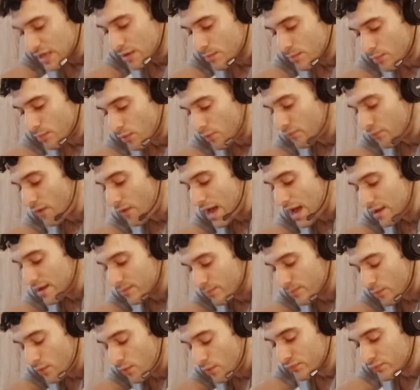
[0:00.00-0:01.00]

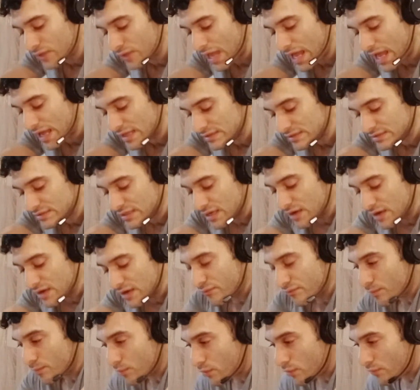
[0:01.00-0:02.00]
Both dads
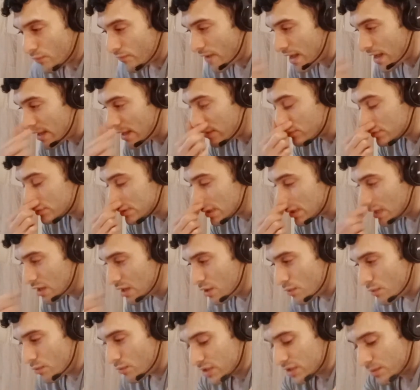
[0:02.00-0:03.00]
from both house,
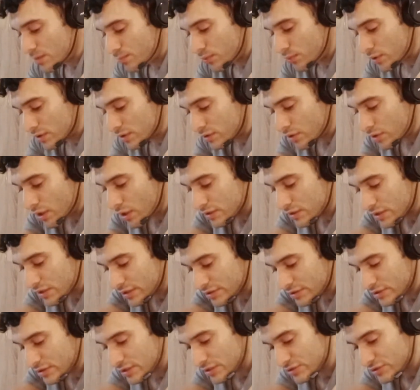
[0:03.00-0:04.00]
when they tuck
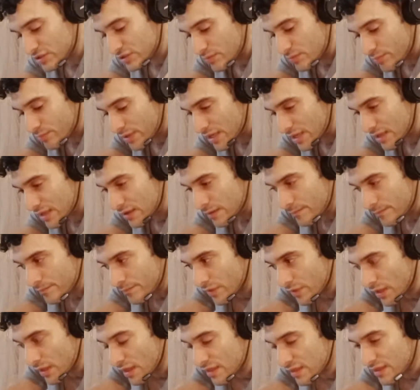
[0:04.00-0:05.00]
their children in bed,
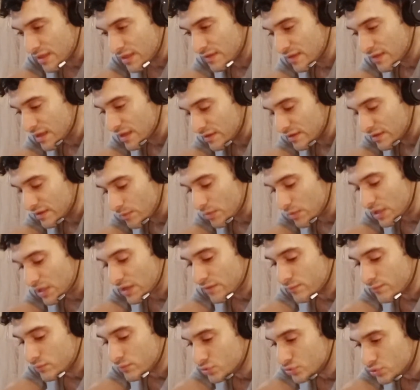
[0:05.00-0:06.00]
they tell them
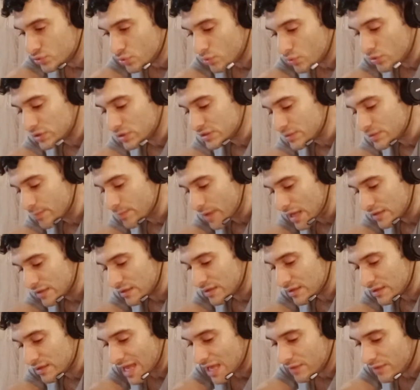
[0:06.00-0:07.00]
evil stories about
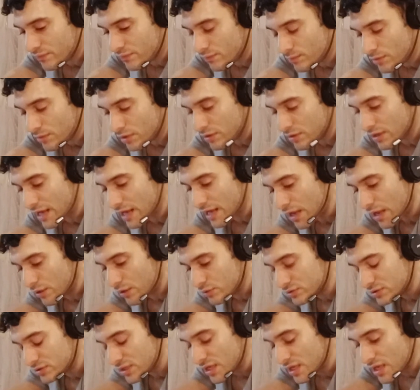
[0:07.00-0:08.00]
the dads from the other
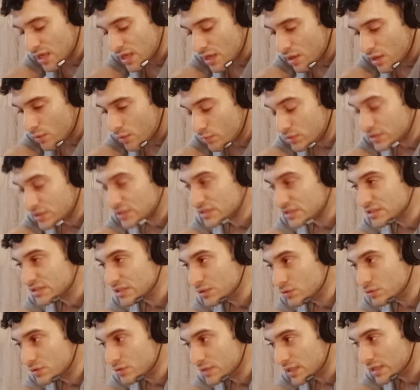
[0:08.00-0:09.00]
house. We just
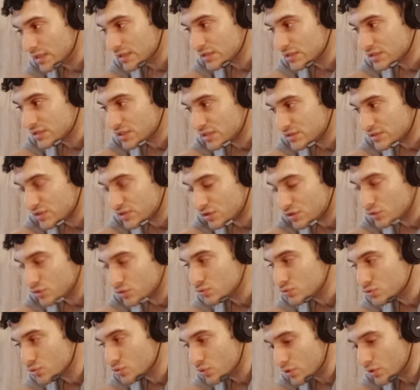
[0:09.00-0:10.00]
need to tell the children
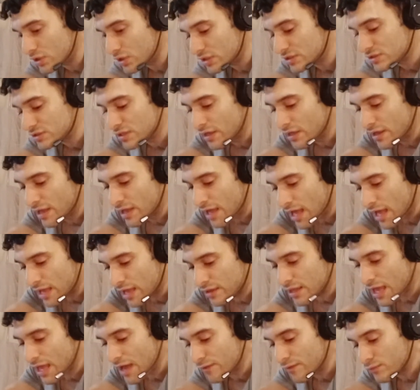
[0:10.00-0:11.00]
new stories,
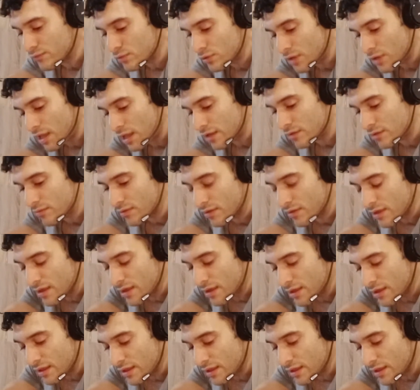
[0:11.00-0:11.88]
and they have to like.